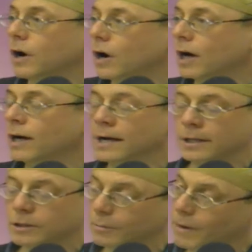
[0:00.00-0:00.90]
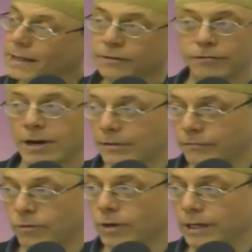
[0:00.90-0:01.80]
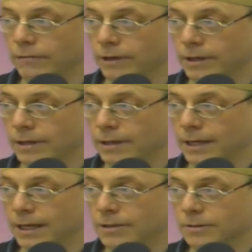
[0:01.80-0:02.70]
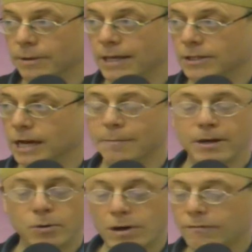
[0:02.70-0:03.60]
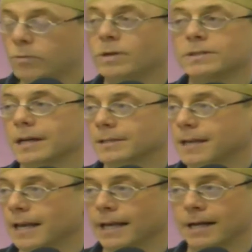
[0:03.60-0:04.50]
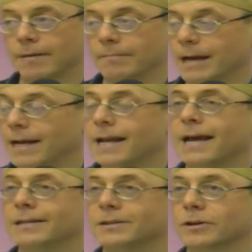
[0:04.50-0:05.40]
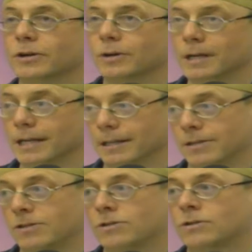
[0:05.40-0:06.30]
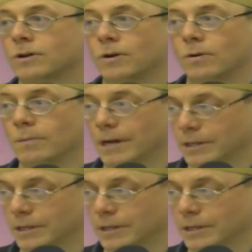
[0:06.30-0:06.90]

are to make the Final yes. Four even mm-hmm. is amazing. I mean, whoever wins that Stanley Cup, man, has earned it so much.